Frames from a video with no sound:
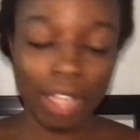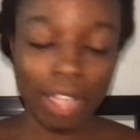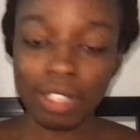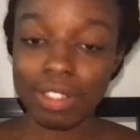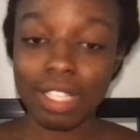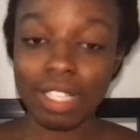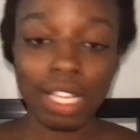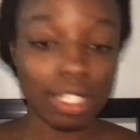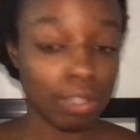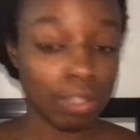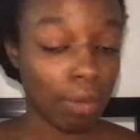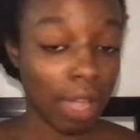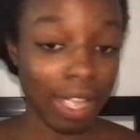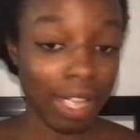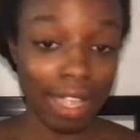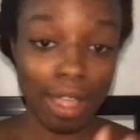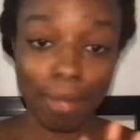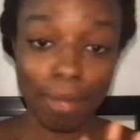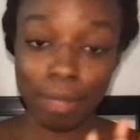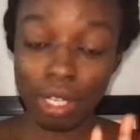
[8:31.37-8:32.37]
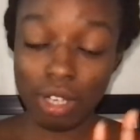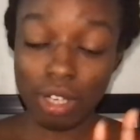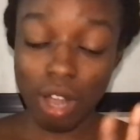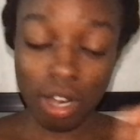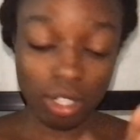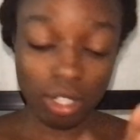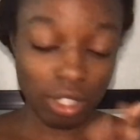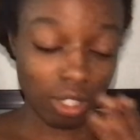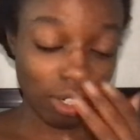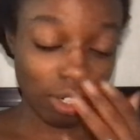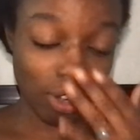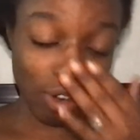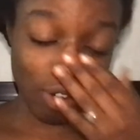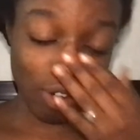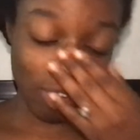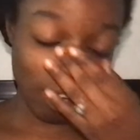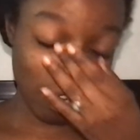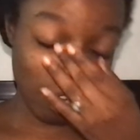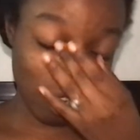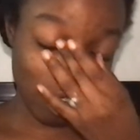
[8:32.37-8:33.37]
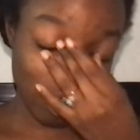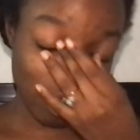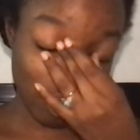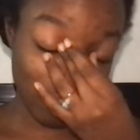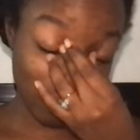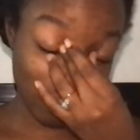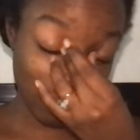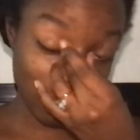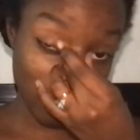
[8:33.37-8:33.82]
that's why I can't be a doctor or a nurse.